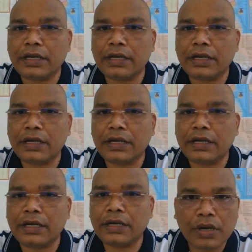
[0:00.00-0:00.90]
their
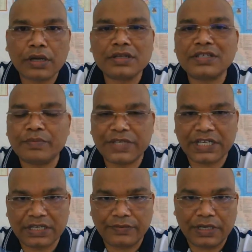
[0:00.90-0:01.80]
own
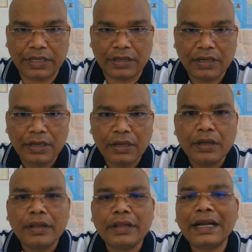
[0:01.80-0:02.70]
subjectivity.
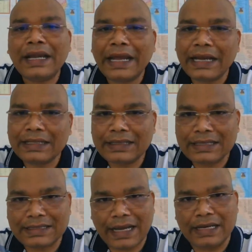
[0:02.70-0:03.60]
They take
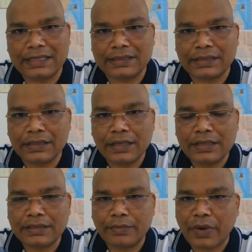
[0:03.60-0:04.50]
the sides.
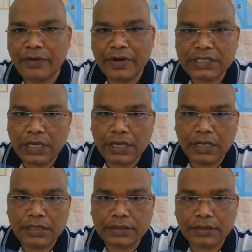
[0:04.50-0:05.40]
You see, private
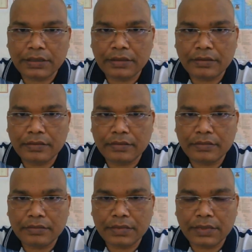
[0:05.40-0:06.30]
channels,
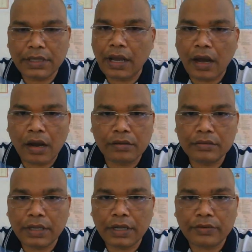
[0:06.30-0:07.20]
they
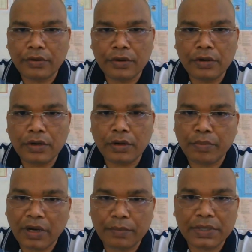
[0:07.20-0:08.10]
have their own
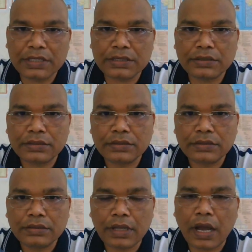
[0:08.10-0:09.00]
purpose,
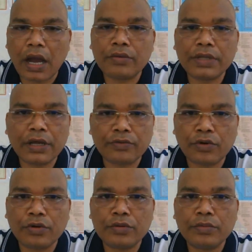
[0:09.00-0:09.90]
they have their
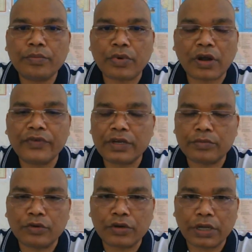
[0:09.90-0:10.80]
own profit
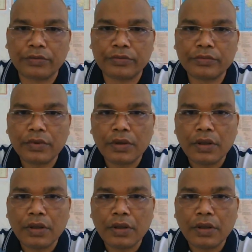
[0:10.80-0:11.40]
motive,